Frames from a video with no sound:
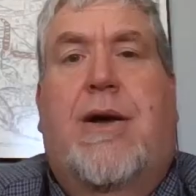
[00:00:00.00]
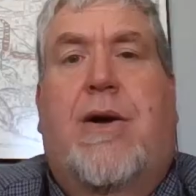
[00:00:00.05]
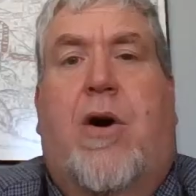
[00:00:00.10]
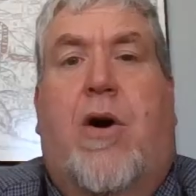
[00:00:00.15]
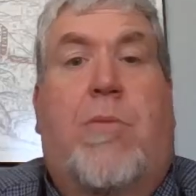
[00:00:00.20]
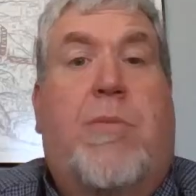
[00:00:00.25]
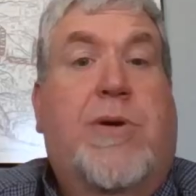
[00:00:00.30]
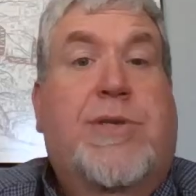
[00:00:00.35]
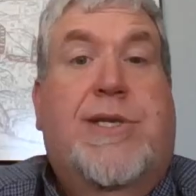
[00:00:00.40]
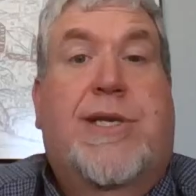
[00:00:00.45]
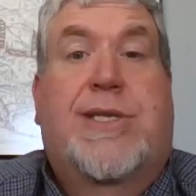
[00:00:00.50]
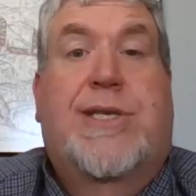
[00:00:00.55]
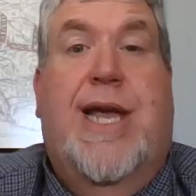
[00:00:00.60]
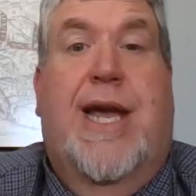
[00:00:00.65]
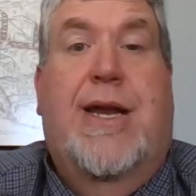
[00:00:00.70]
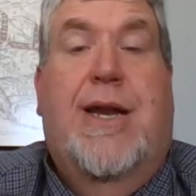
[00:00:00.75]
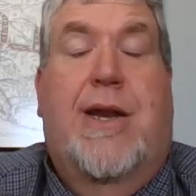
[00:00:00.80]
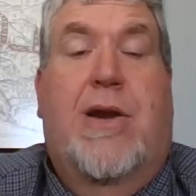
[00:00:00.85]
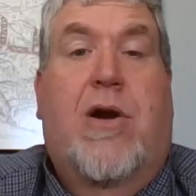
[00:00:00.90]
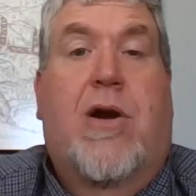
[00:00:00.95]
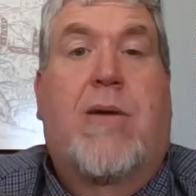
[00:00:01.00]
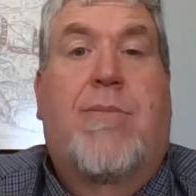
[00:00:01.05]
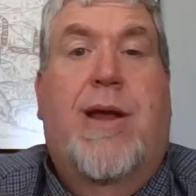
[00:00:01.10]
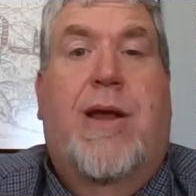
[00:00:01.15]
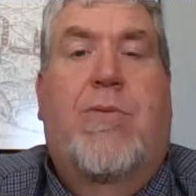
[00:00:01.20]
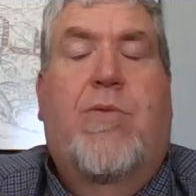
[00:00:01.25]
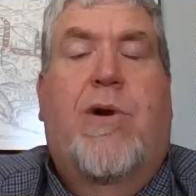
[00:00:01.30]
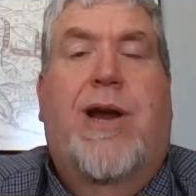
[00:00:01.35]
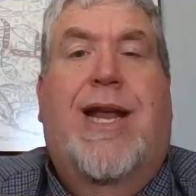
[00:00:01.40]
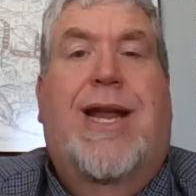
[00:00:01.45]
almost a standing
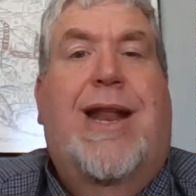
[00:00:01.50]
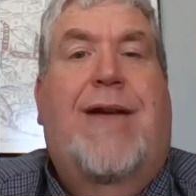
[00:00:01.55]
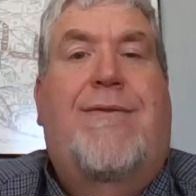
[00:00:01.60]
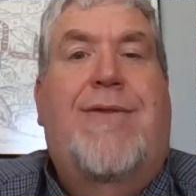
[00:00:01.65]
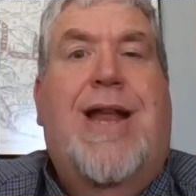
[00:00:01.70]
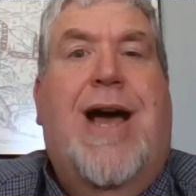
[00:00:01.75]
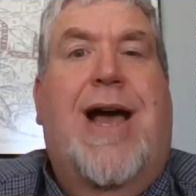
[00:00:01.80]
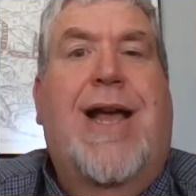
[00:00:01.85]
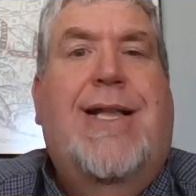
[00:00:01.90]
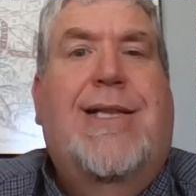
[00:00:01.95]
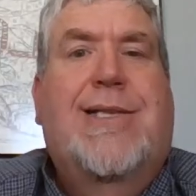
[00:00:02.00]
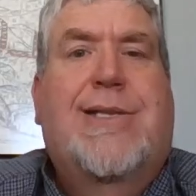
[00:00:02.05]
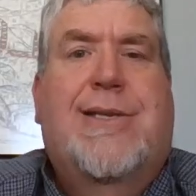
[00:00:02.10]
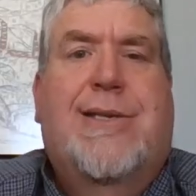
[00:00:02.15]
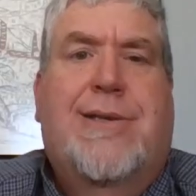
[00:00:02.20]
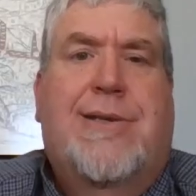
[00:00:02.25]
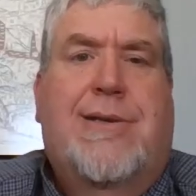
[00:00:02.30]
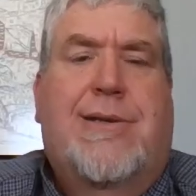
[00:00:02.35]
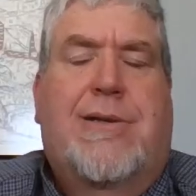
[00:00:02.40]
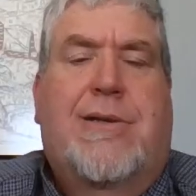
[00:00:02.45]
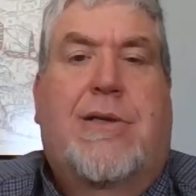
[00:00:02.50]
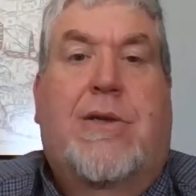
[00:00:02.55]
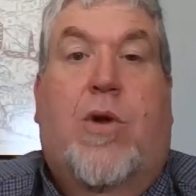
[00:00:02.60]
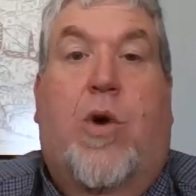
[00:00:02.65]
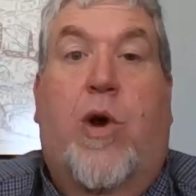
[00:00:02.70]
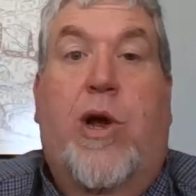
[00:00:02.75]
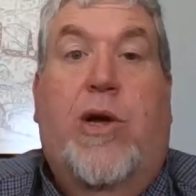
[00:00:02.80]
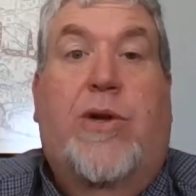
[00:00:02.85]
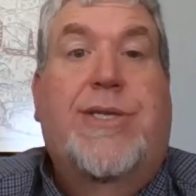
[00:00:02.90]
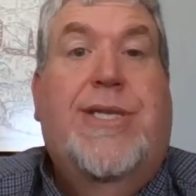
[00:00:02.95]
army, where he could have knights
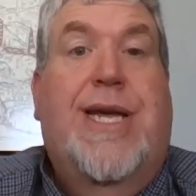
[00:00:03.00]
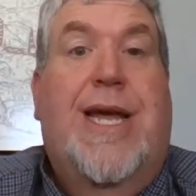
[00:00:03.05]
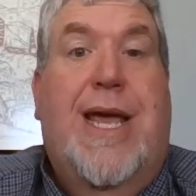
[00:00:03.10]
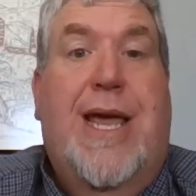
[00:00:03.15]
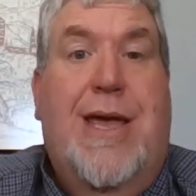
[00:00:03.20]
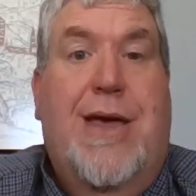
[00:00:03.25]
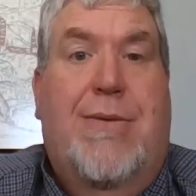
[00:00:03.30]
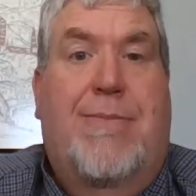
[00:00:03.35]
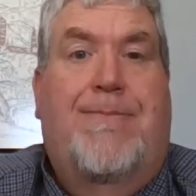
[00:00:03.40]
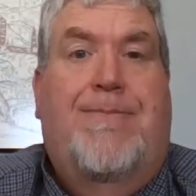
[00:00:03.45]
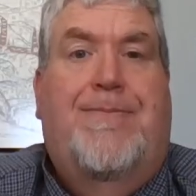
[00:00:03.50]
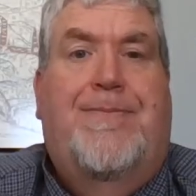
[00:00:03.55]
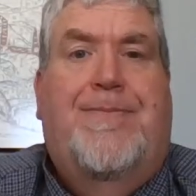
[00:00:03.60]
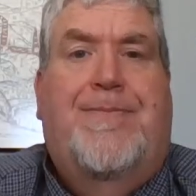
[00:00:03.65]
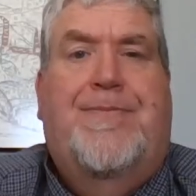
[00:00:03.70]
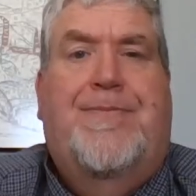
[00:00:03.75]
loyal to him